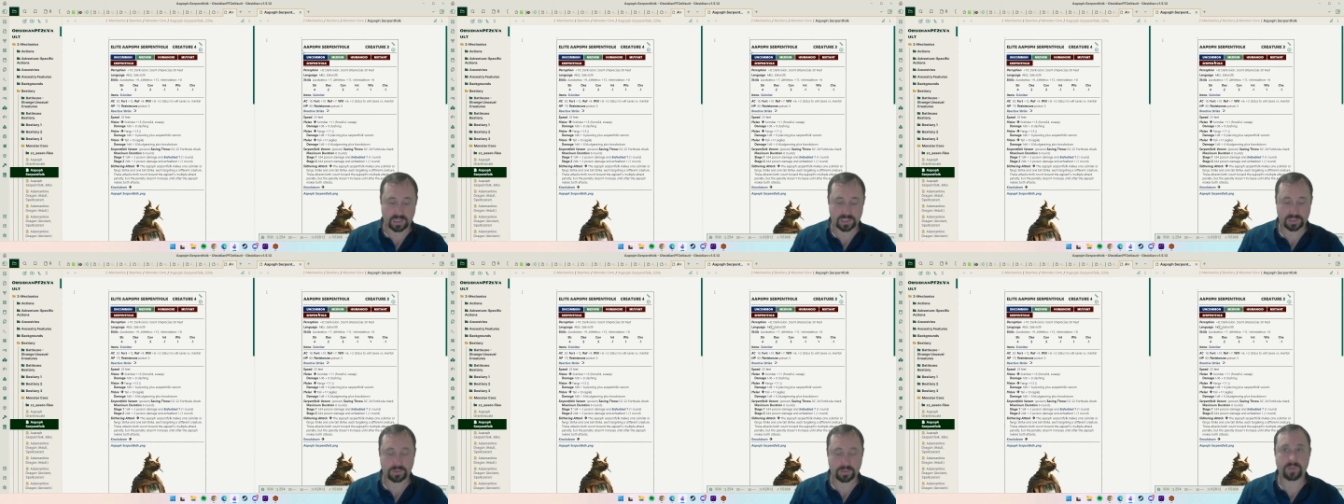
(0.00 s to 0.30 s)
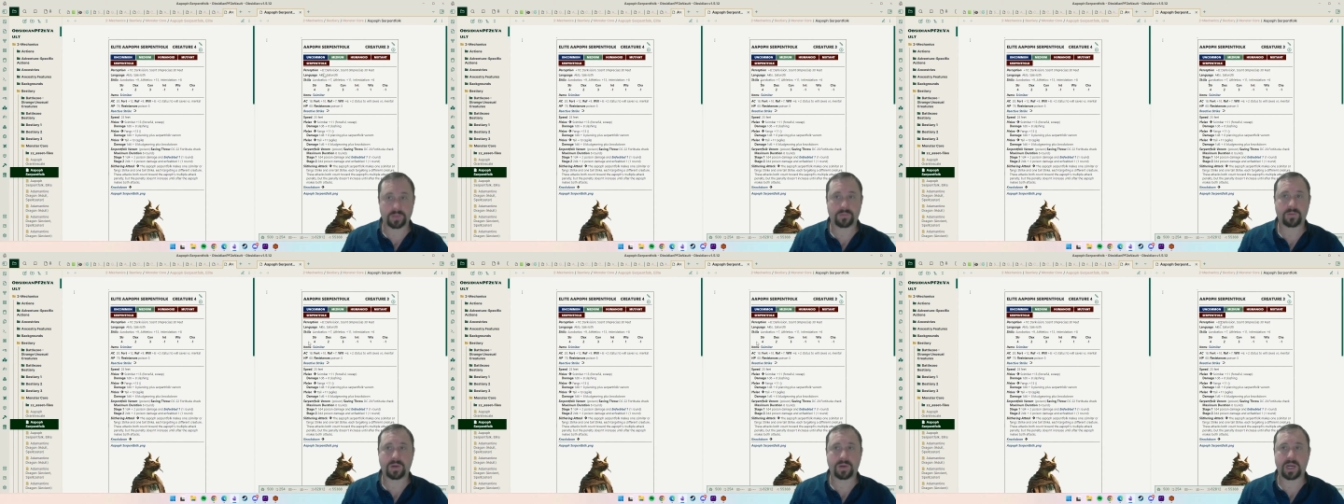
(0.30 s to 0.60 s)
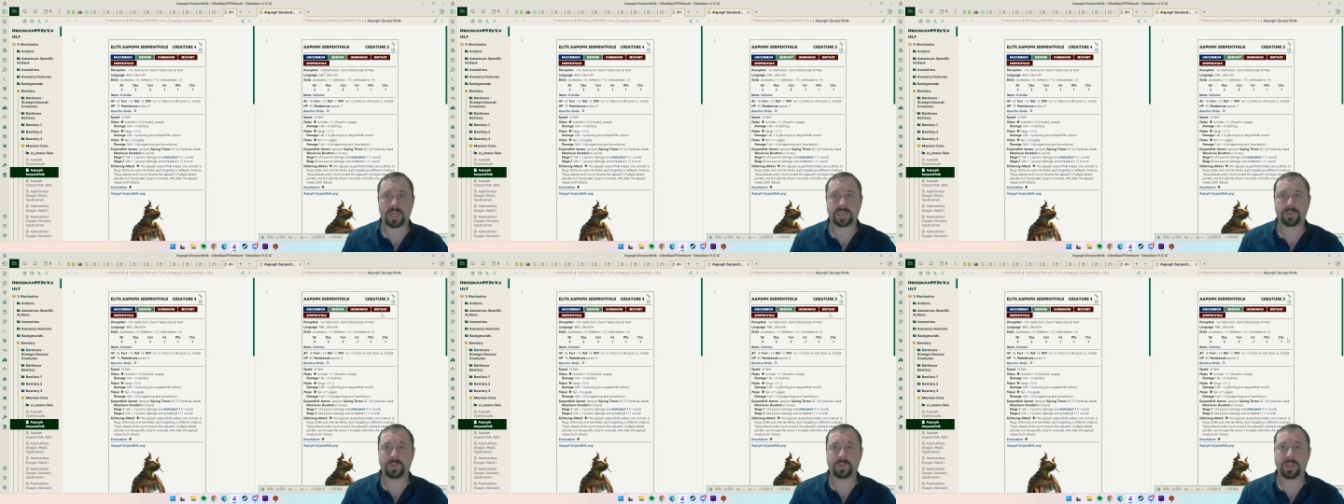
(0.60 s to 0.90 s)
All right, so on the
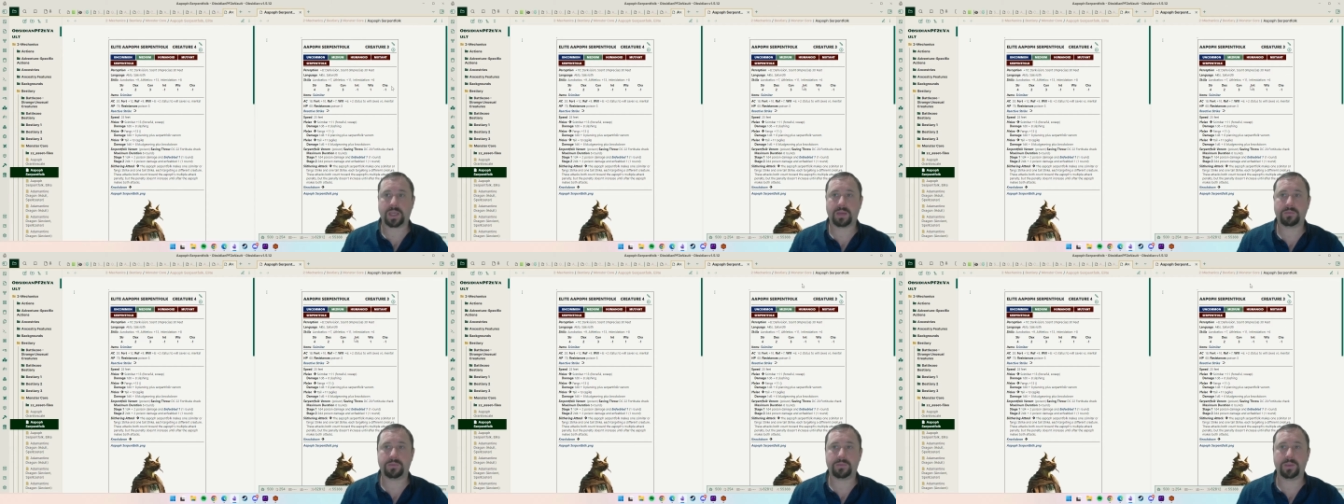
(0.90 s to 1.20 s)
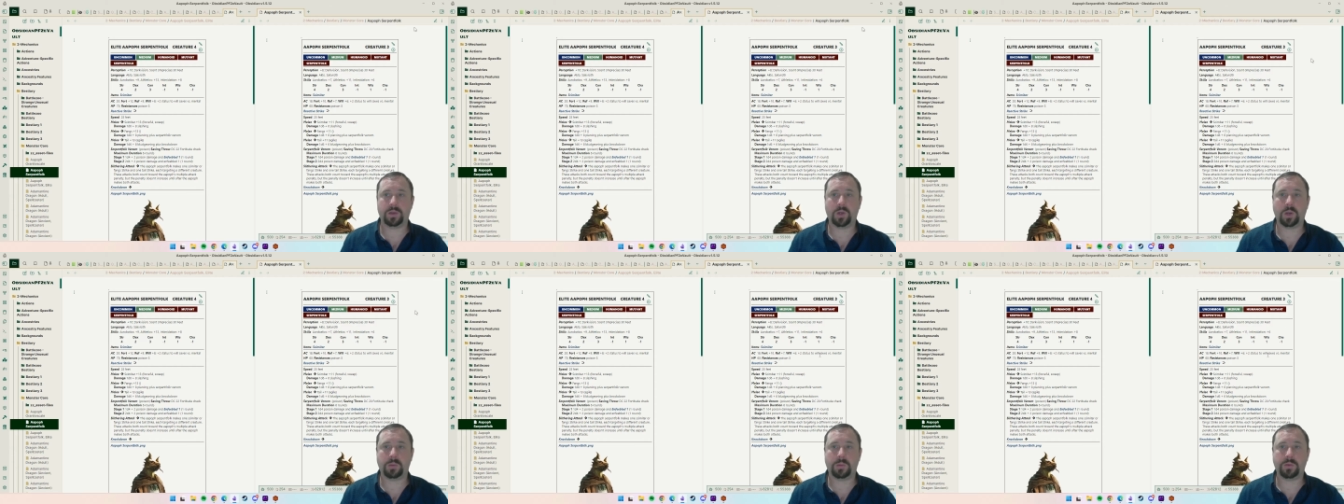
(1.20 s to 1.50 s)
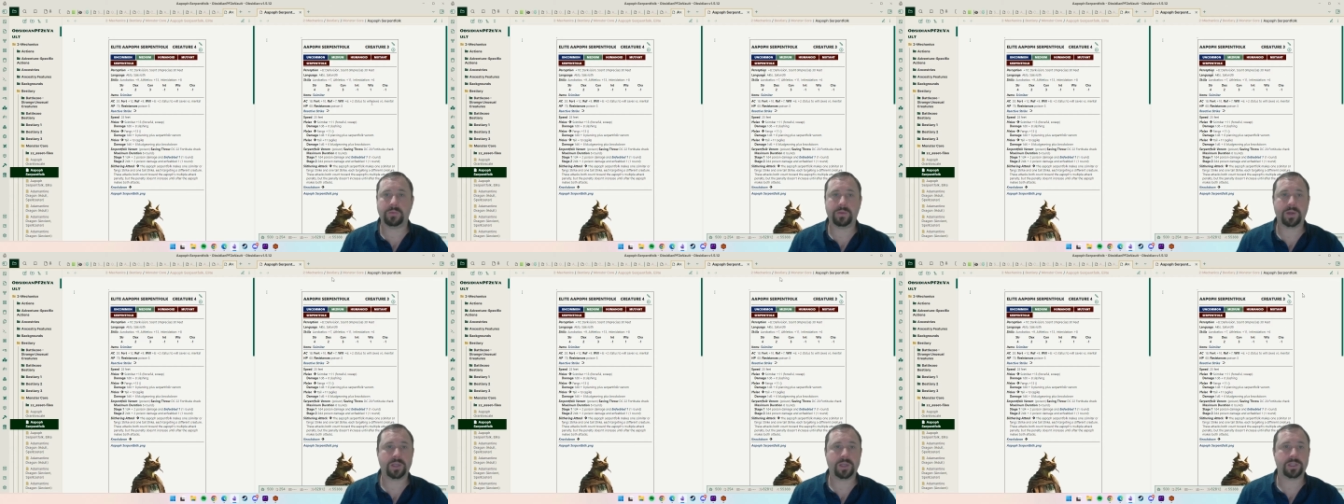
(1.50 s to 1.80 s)
right, we have the
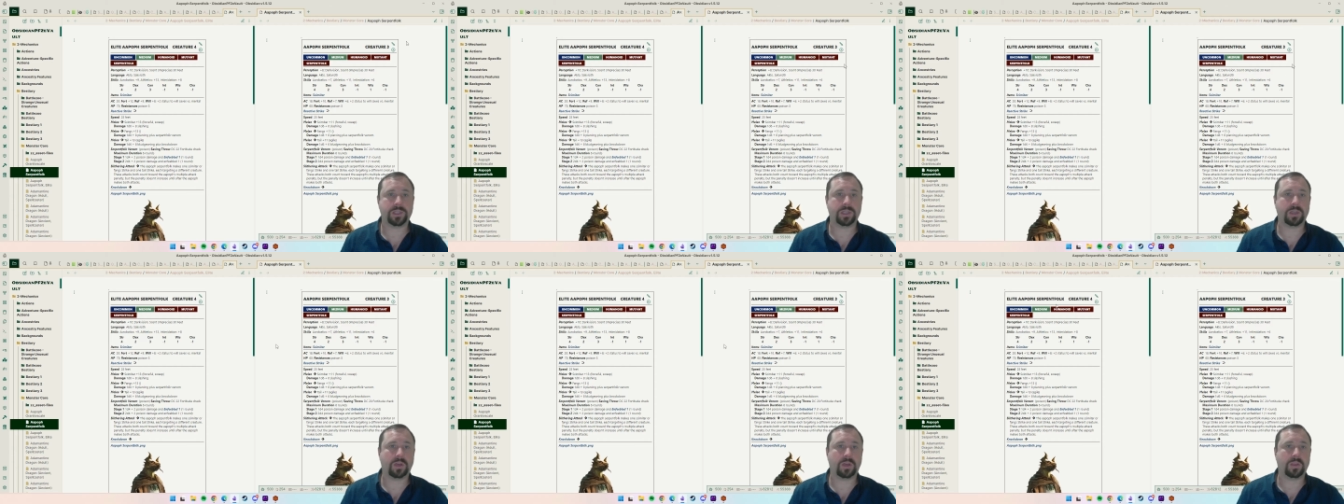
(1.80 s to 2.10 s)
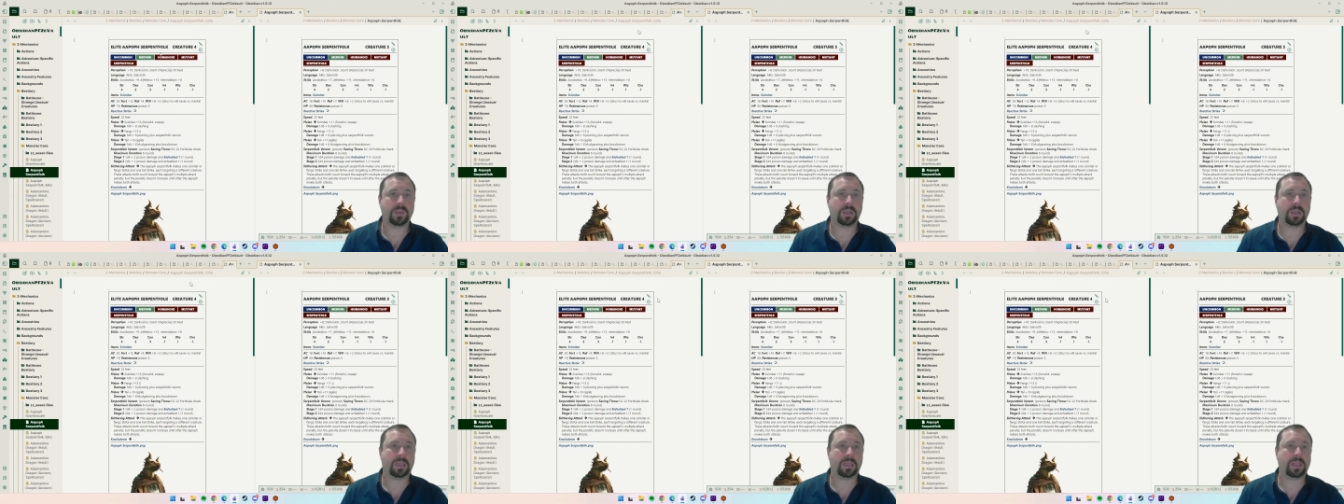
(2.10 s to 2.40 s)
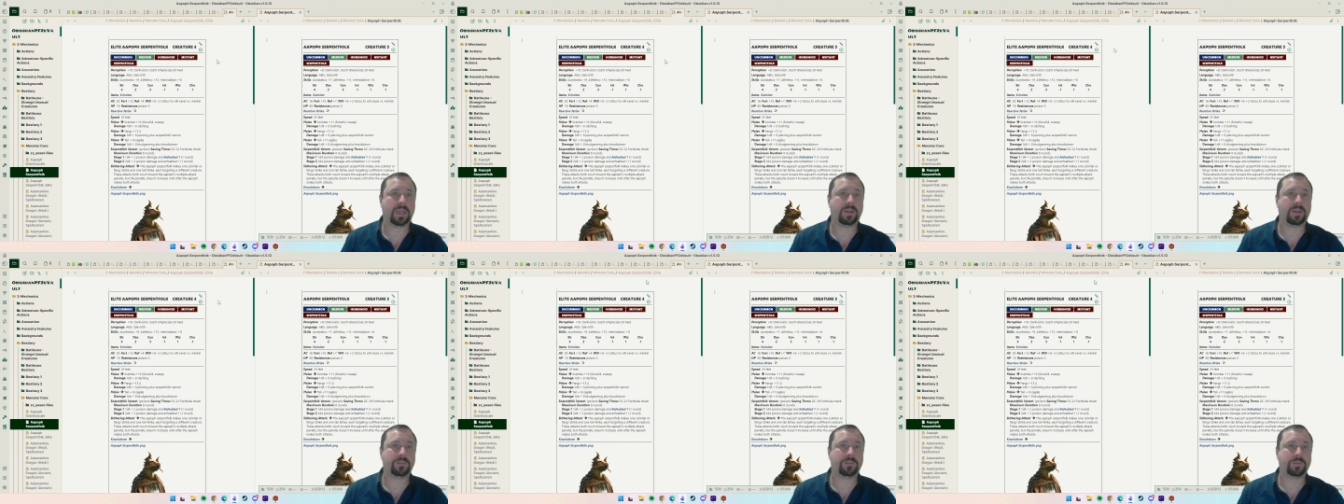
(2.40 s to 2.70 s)
normal version. On
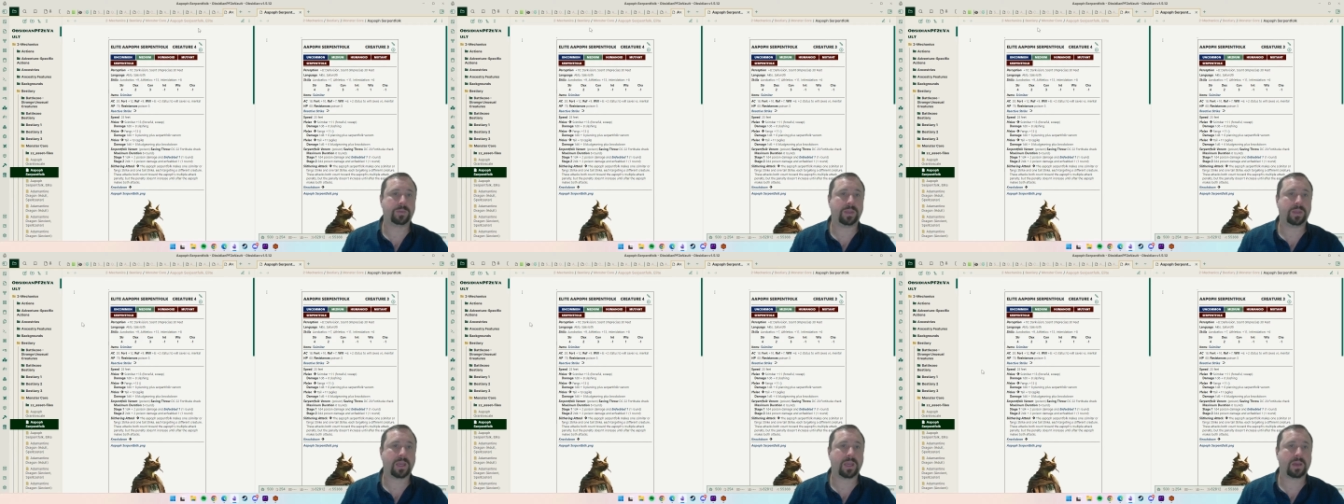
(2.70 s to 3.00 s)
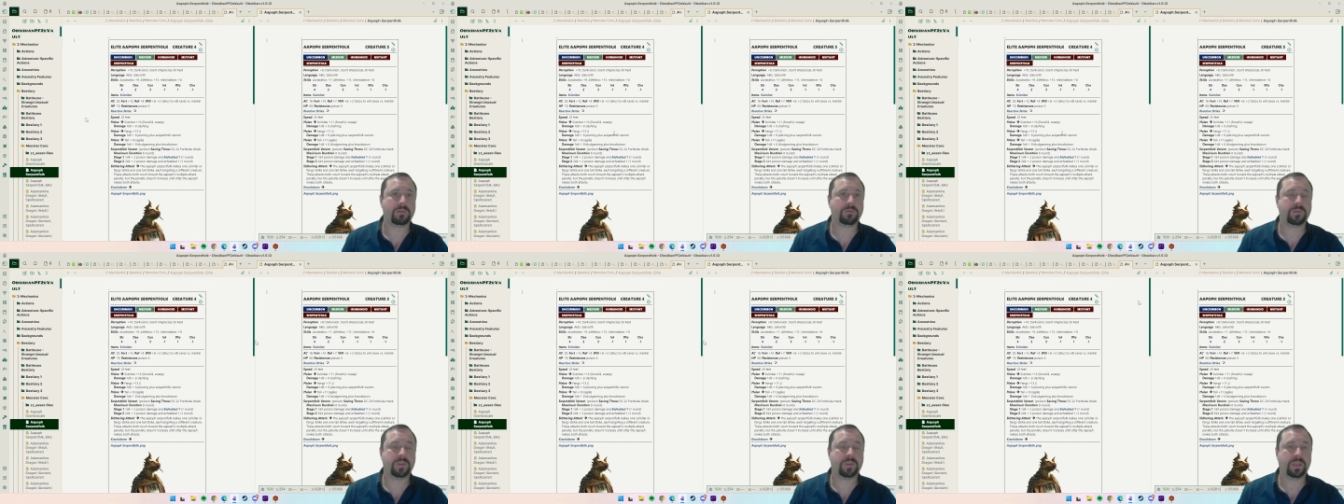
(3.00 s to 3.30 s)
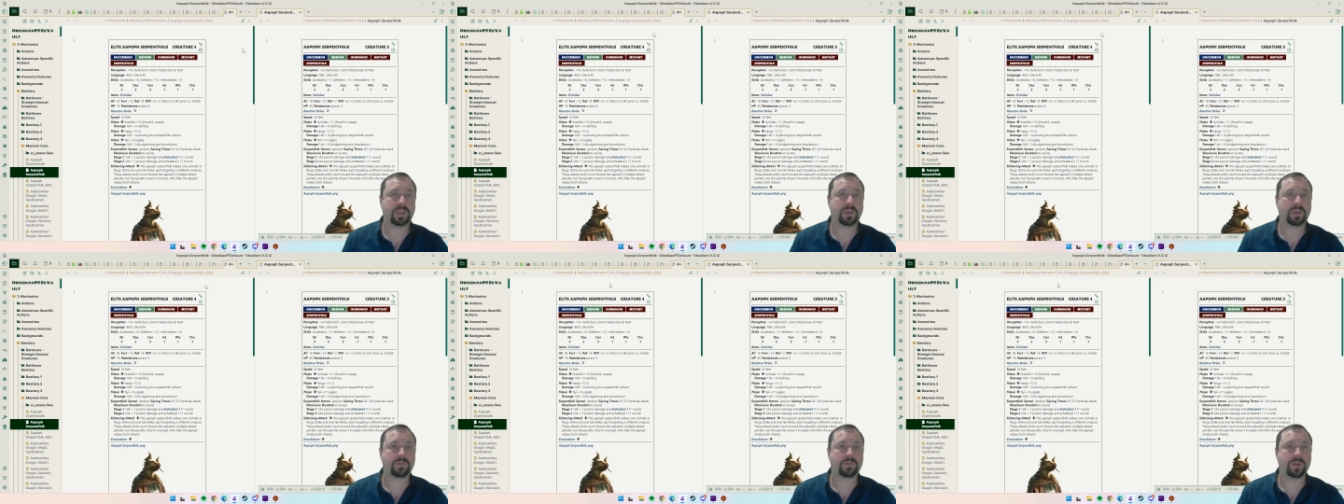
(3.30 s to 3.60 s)
the left, we
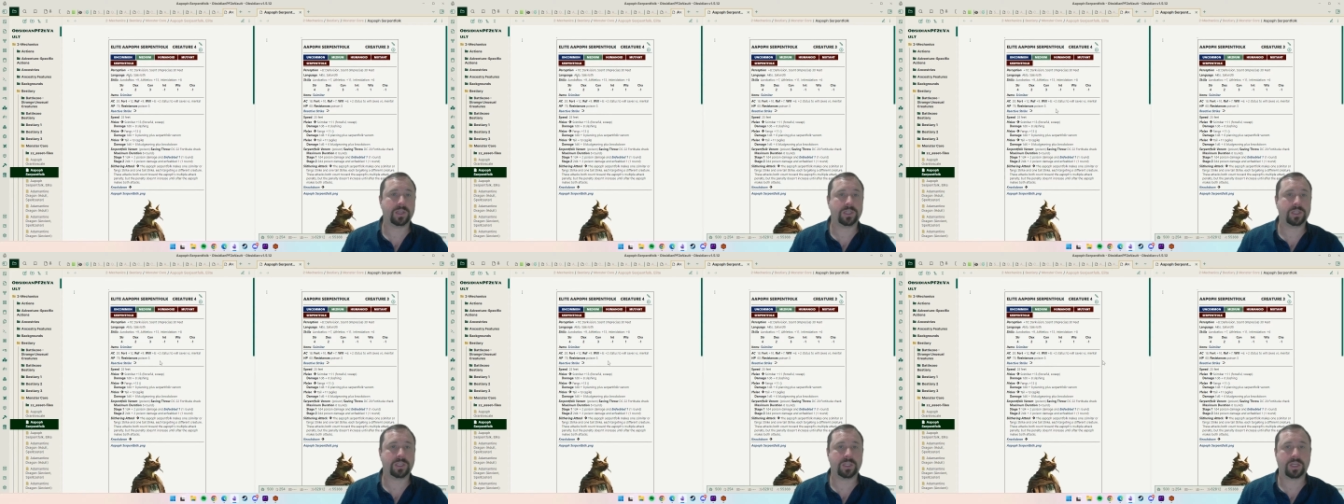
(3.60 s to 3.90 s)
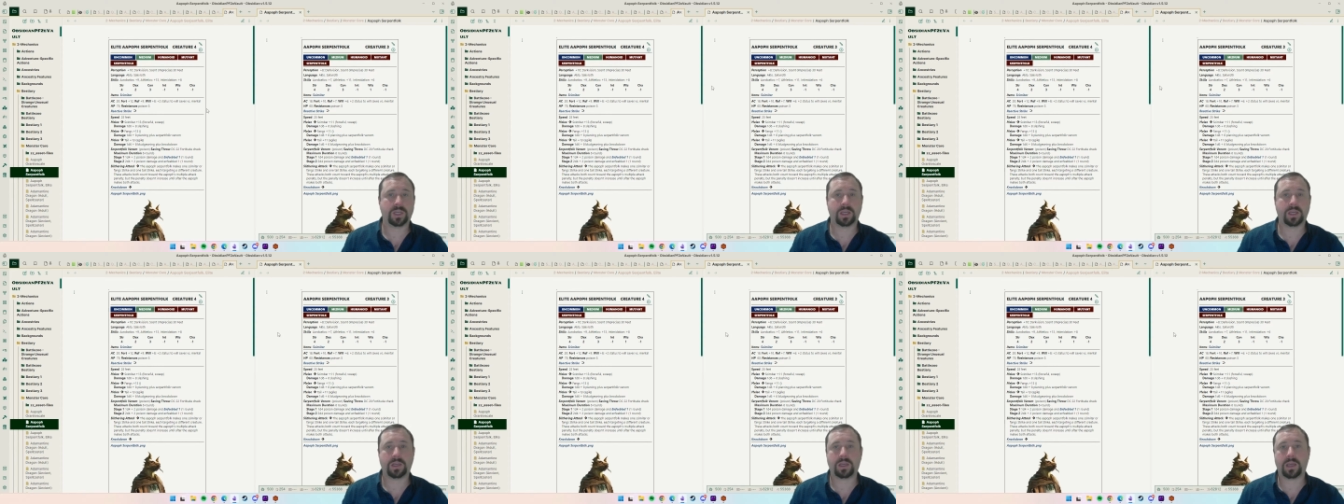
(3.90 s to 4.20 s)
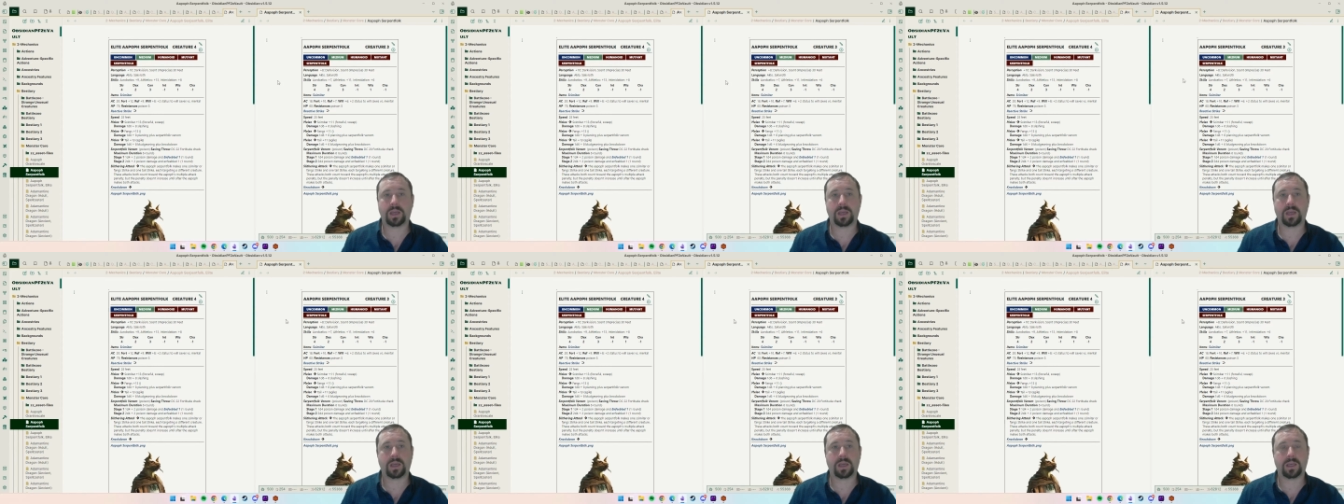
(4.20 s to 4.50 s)
have the
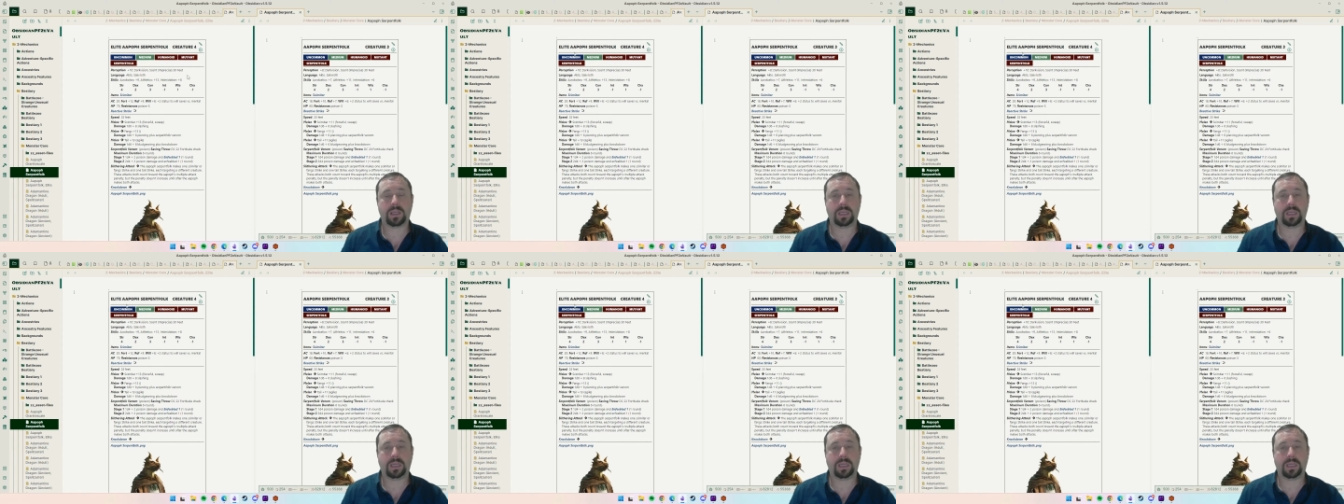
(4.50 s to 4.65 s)
creature